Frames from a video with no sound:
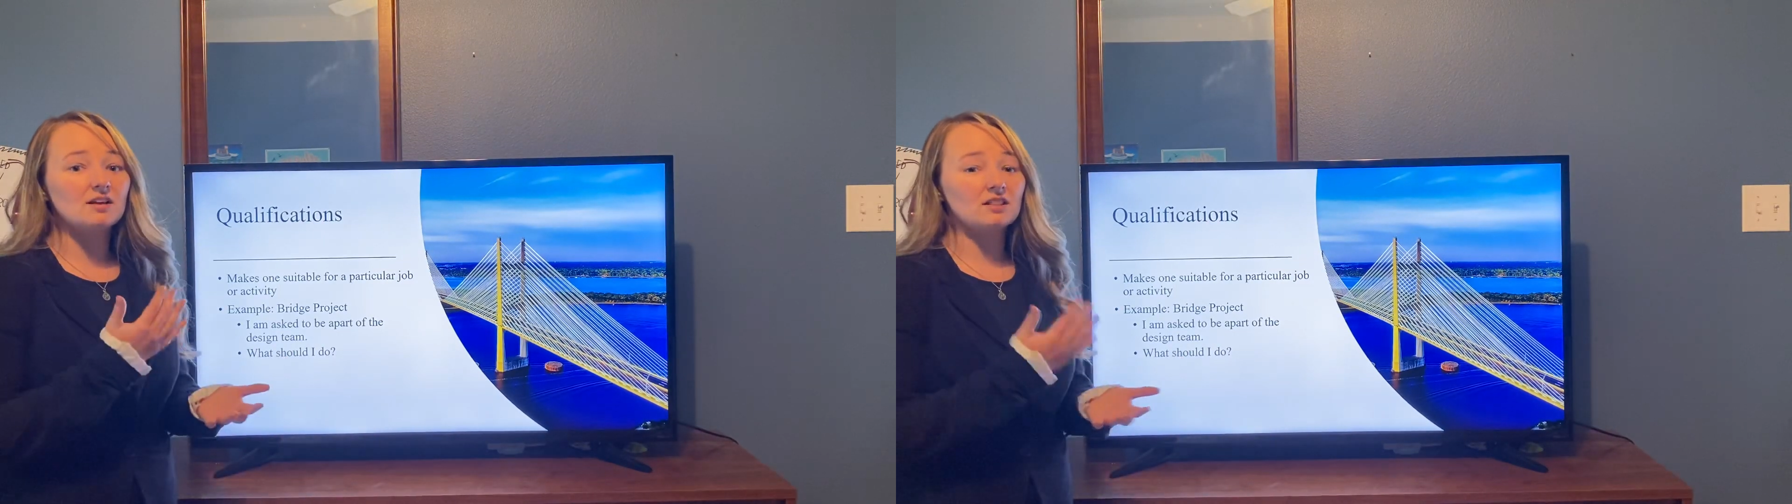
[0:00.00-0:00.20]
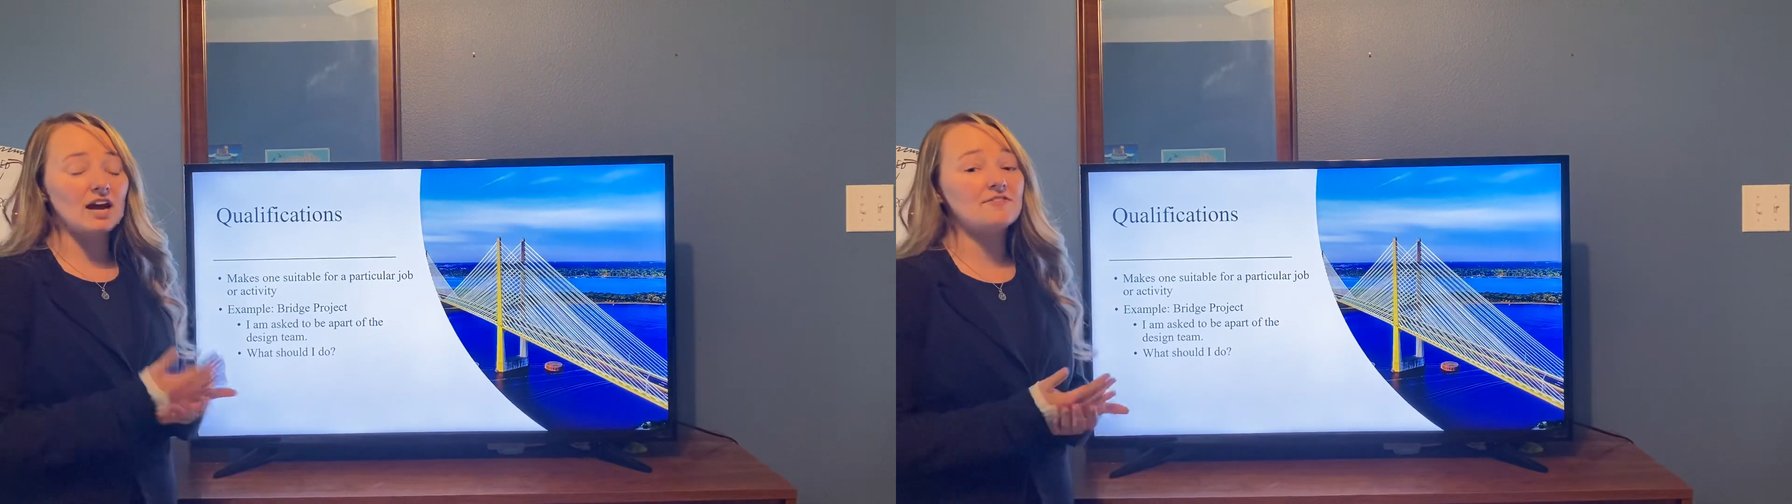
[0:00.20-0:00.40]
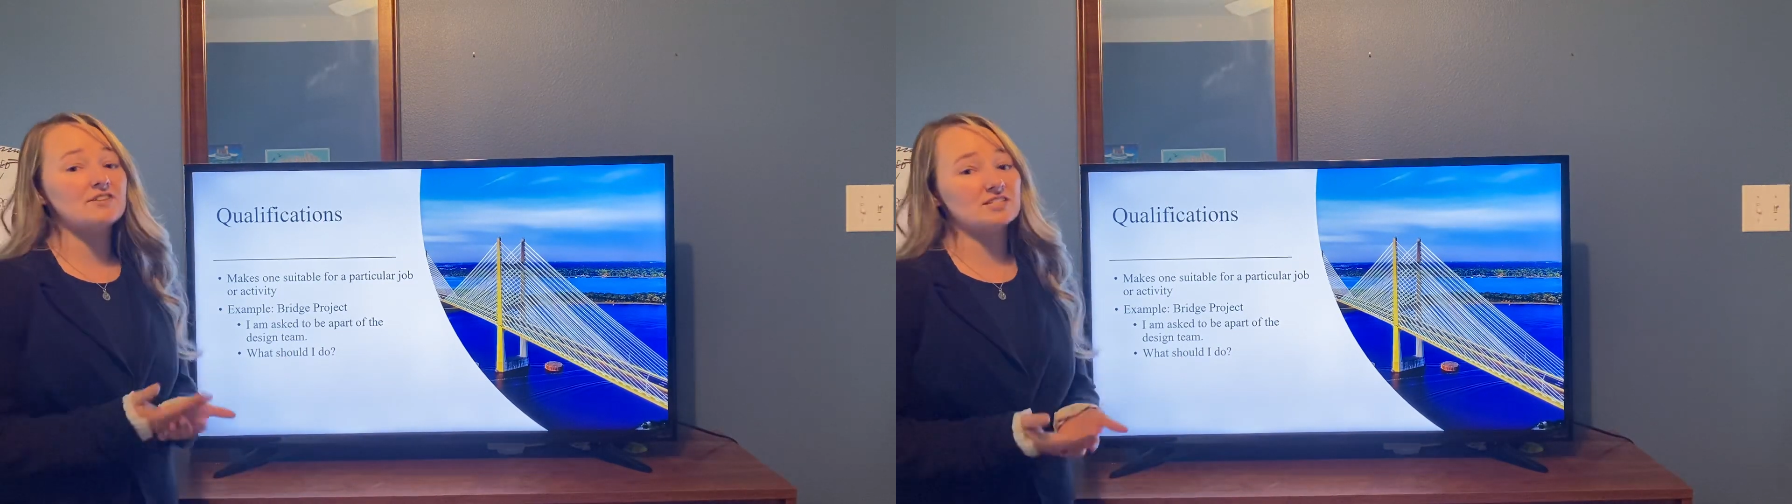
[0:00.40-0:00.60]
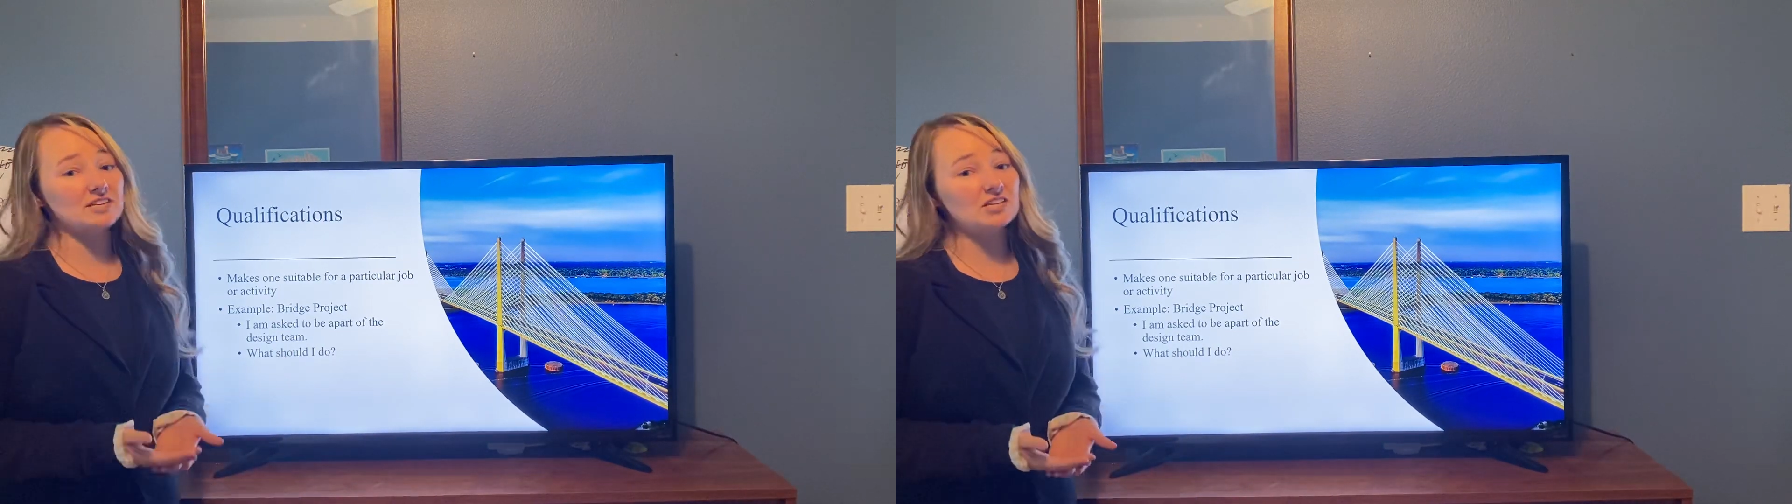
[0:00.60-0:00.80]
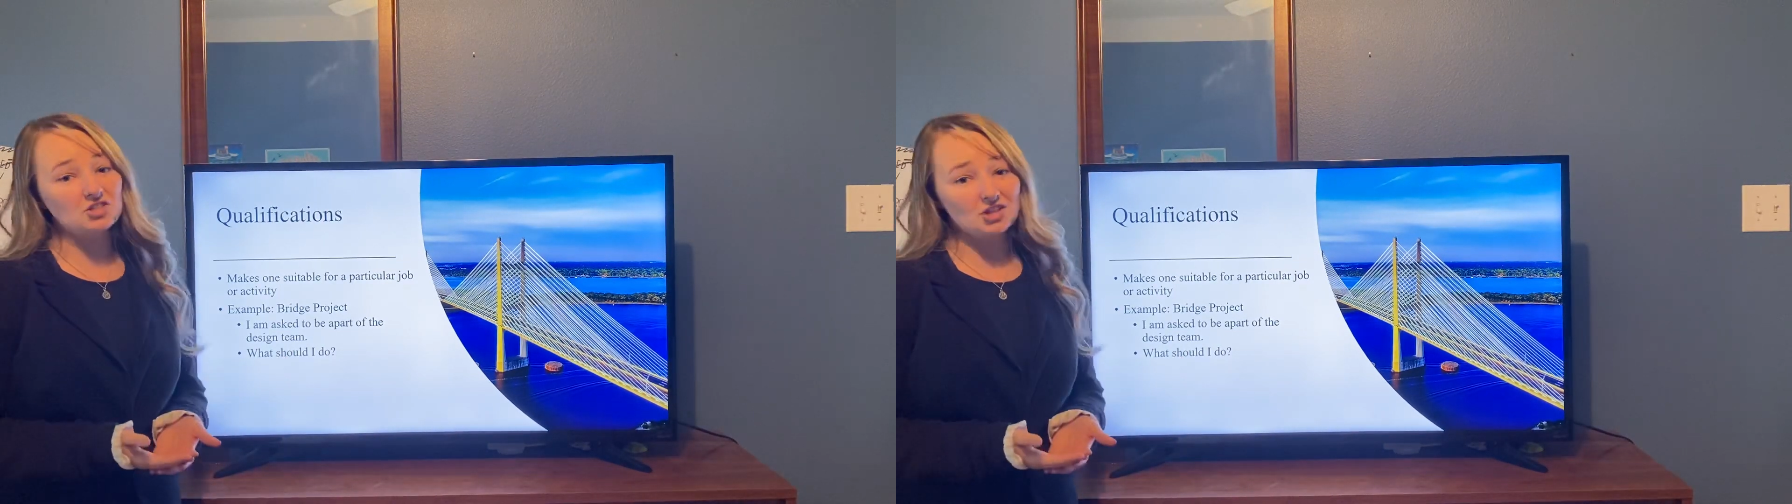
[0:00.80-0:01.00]
life as an
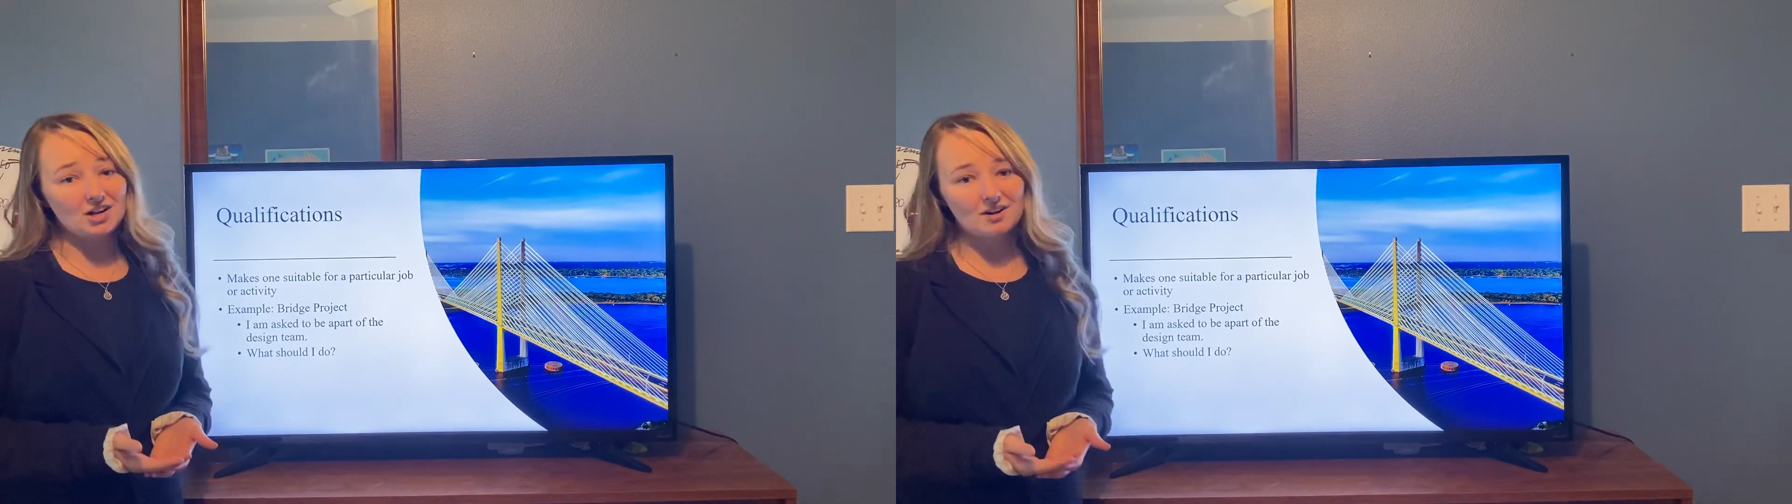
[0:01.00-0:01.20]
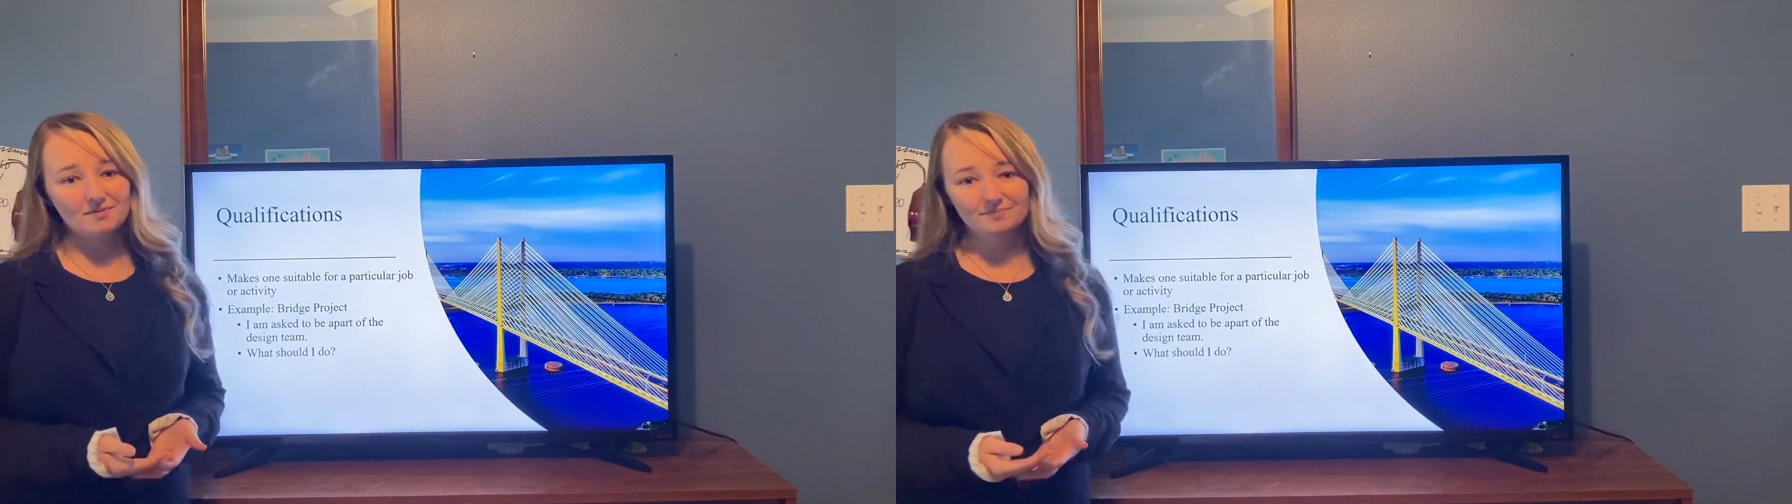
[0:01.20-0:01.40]
engineer.